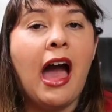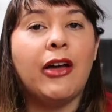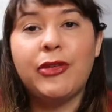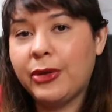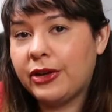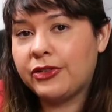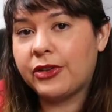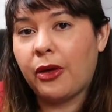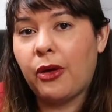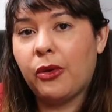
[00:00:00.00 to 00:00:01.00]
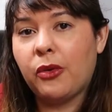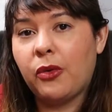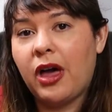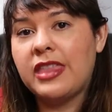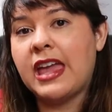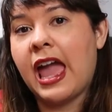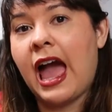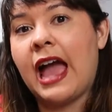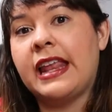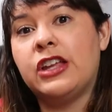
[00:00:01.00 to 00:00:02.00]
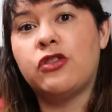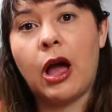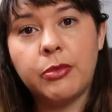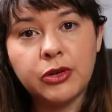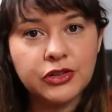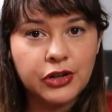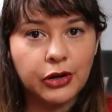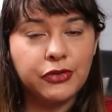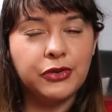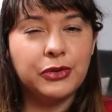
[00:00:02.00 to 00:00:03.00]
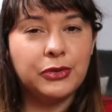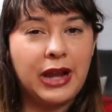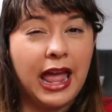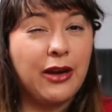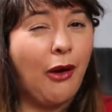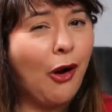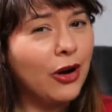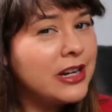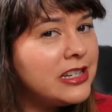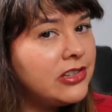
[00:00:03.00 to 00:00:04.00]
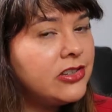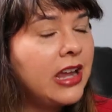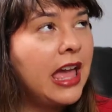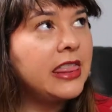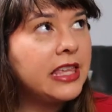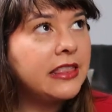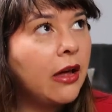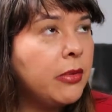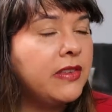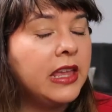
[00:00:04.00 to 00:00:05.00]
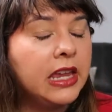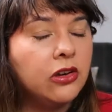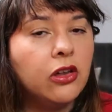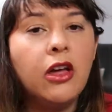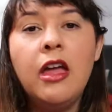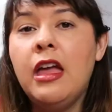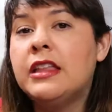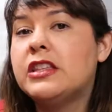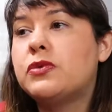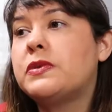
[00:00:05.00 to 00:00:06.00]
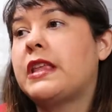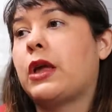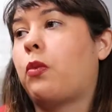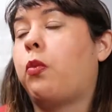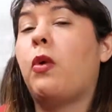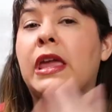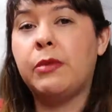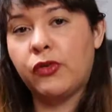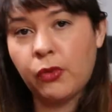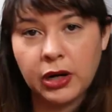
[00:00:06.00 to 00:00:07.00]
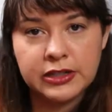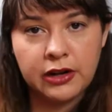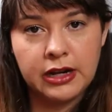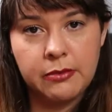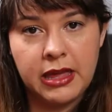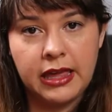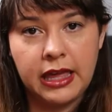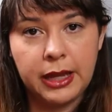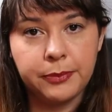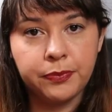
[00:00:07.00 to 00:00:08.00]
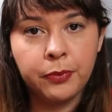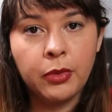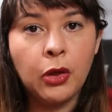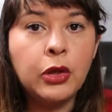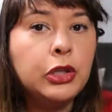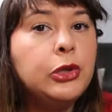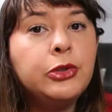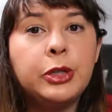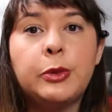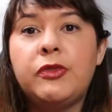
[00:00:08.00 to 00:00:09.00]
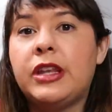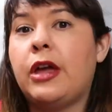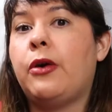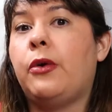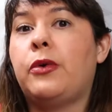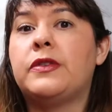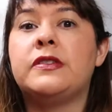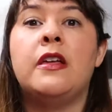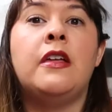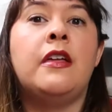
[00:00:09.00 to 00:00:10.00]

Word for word: a few years ago, they had a tropical star fruit and orange. I think that was the candle. This was like way before I started making YouTube videos.